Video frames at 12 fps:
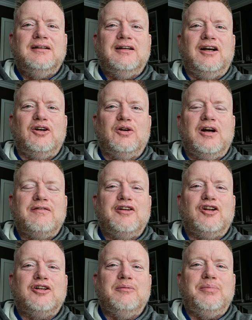
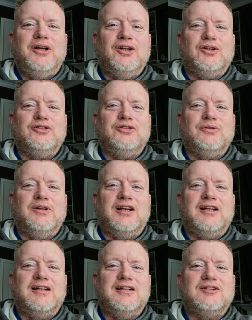felt compelled to, I
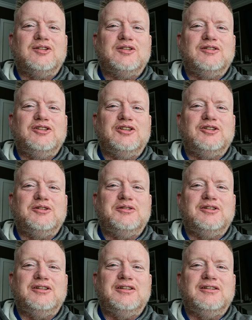guess,
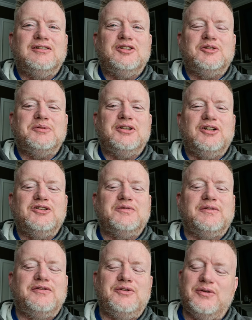just because
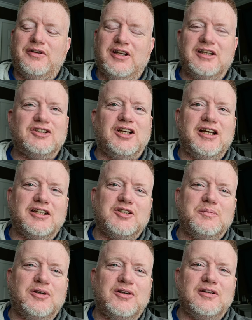of a few things I
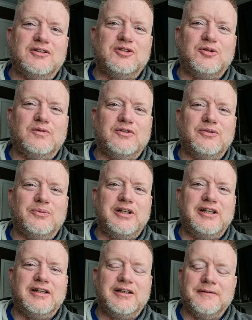experienced over the
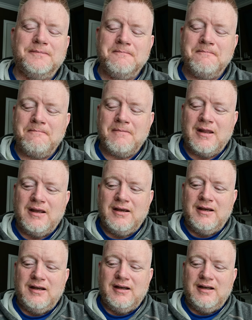week.
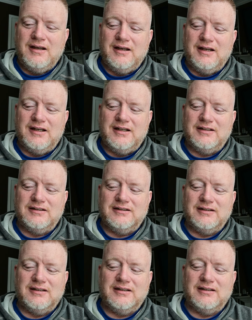And
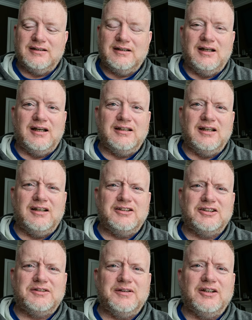I
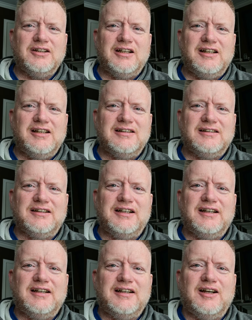just felt I needed to
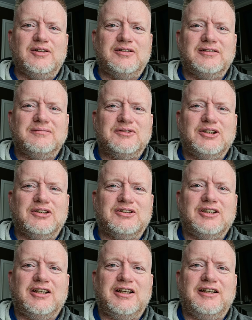get it out, because